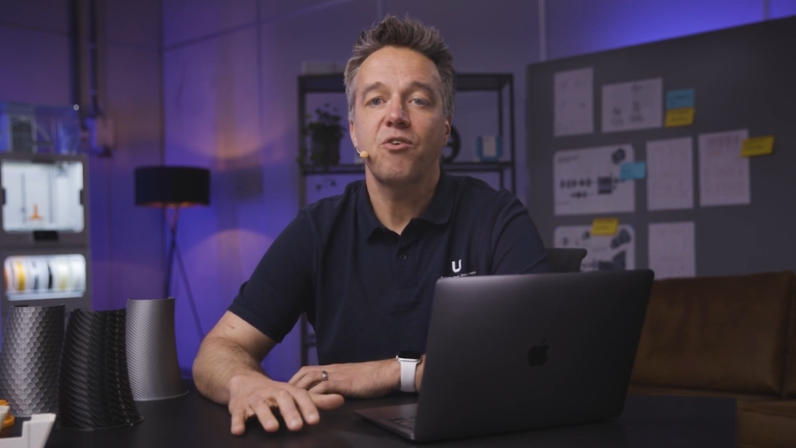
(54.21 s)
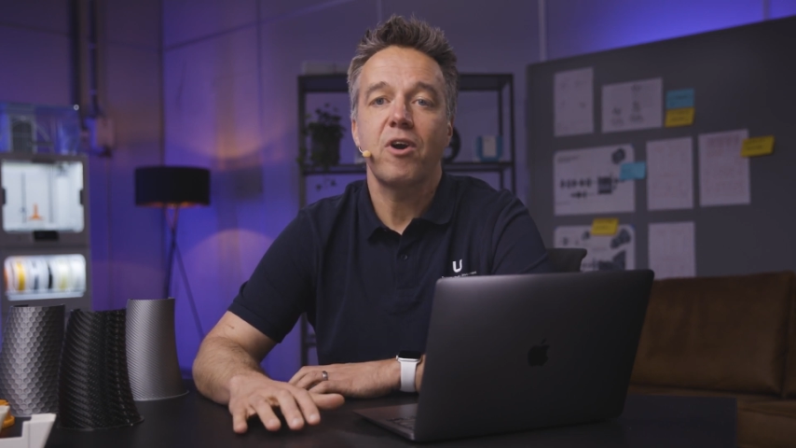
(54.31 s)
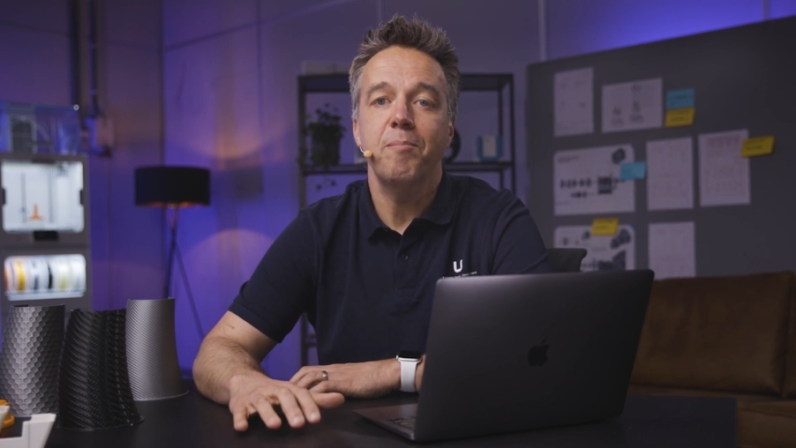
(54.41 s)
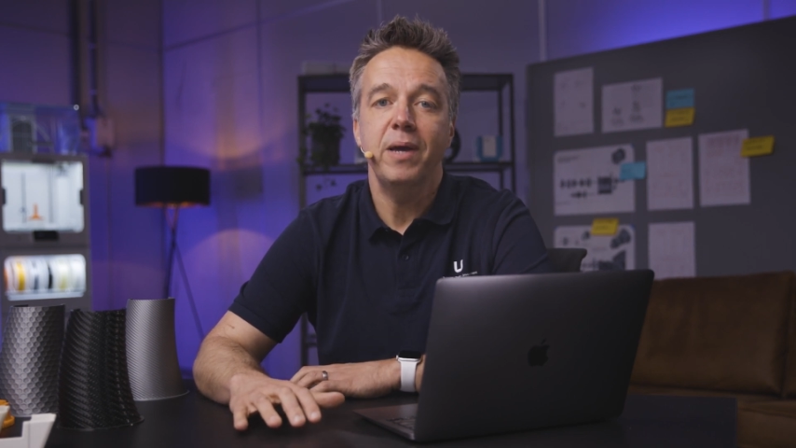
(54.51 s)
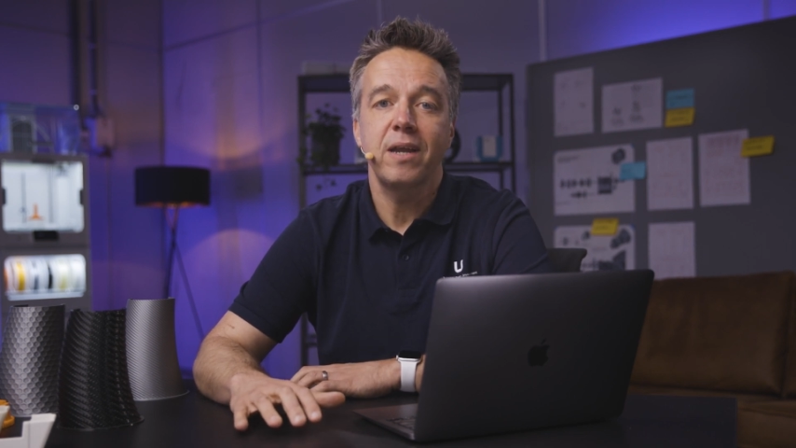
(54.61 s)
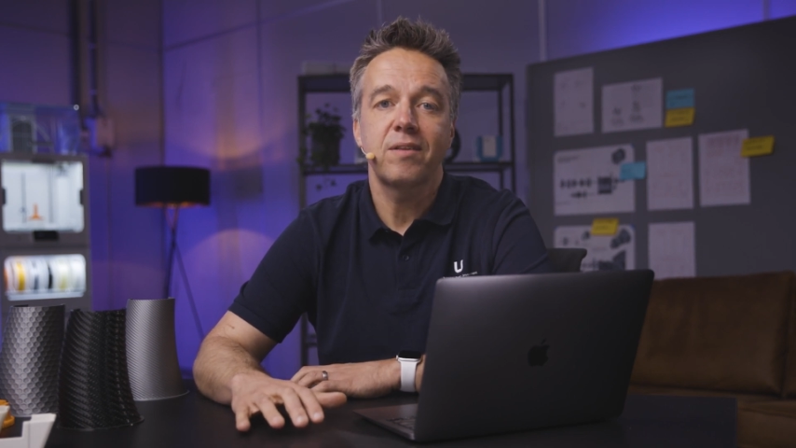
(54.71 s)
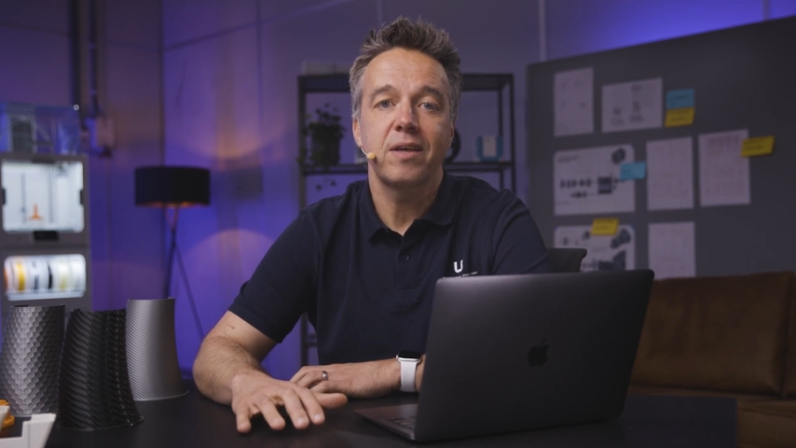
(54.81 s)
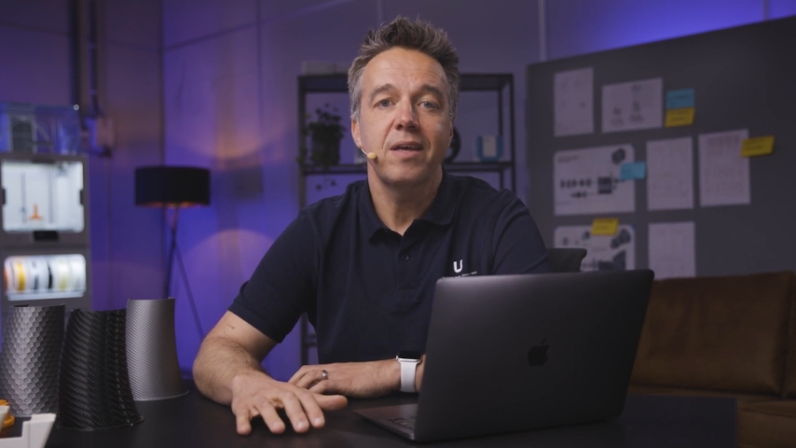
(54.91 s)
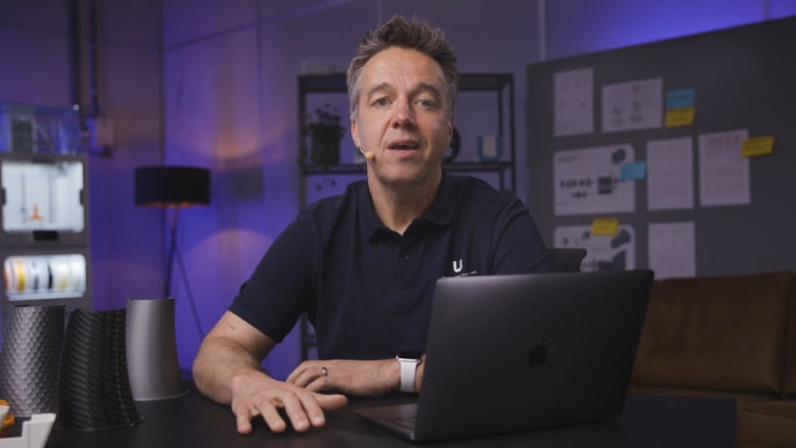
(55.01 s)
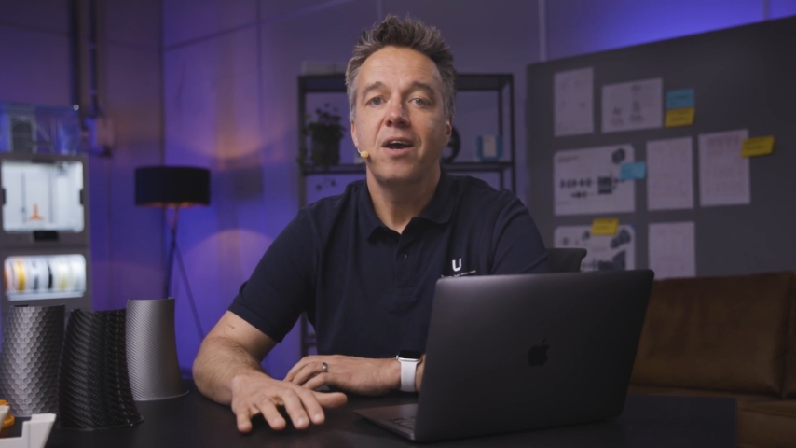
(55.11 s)
your
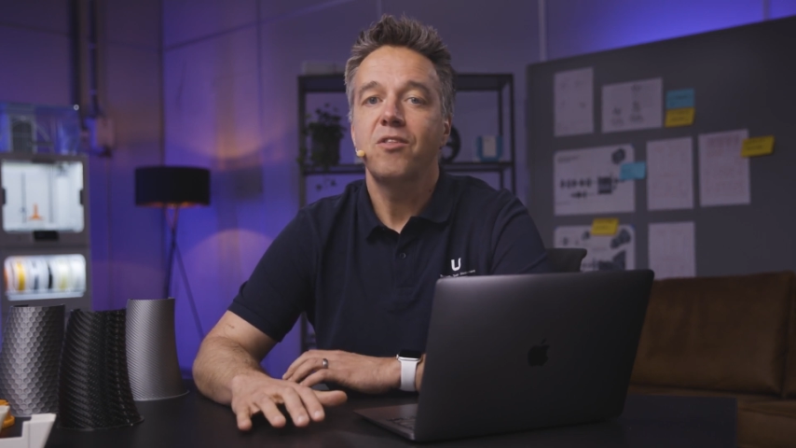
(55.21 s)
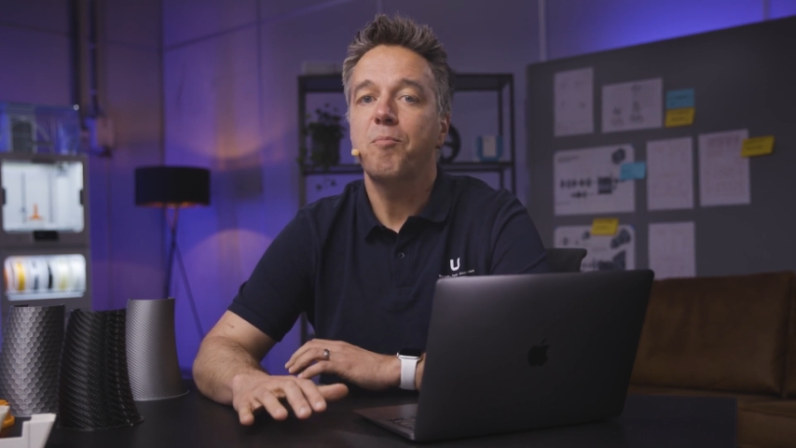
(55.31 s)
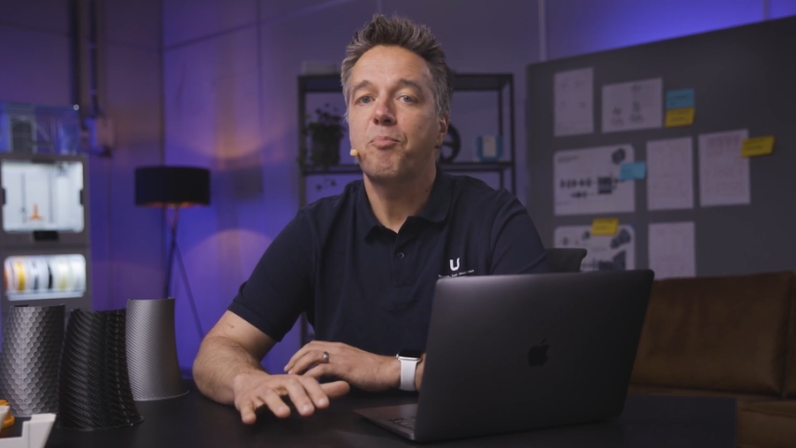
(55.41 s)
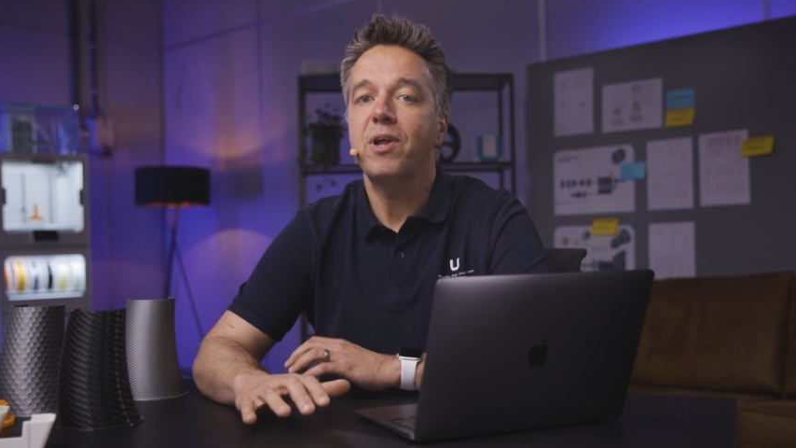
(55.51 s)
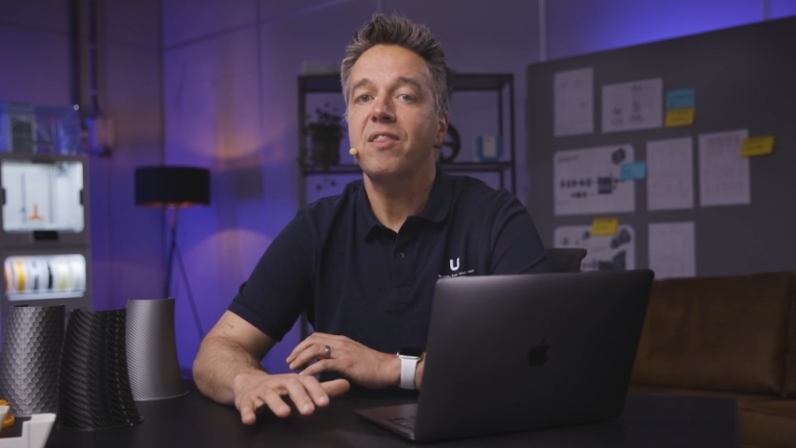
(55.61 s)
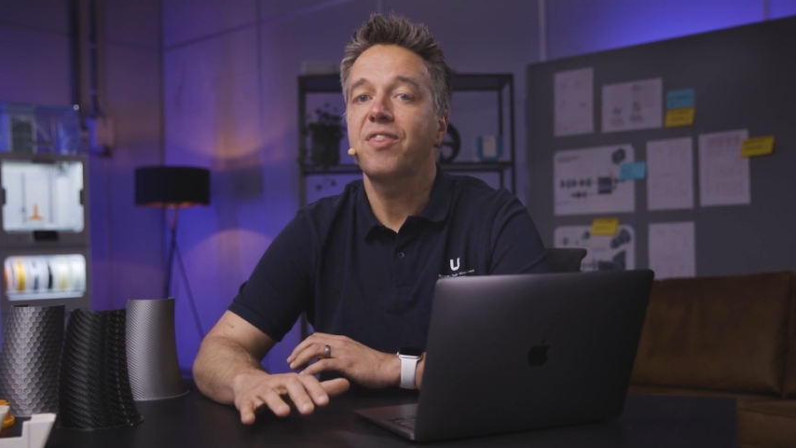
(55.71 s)
ability to print